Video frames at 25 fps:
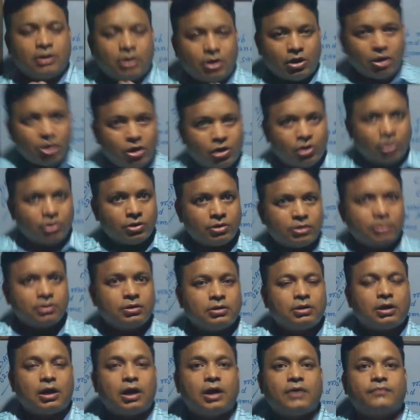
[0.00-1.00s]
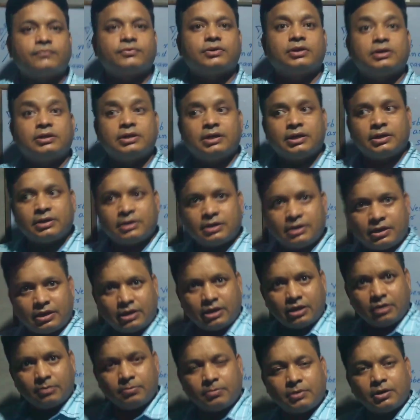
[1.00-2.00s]
or after that
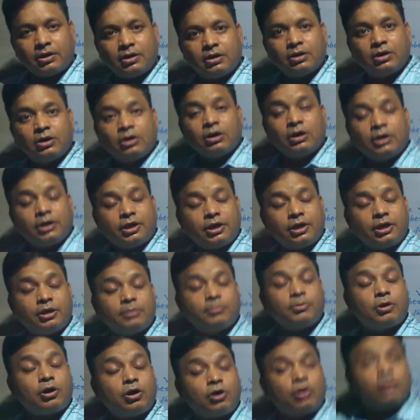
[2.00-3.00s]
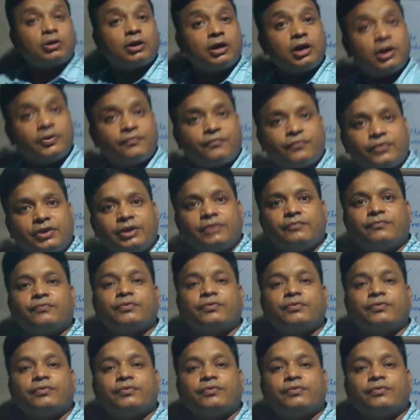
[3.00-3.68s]
Hema or her friend.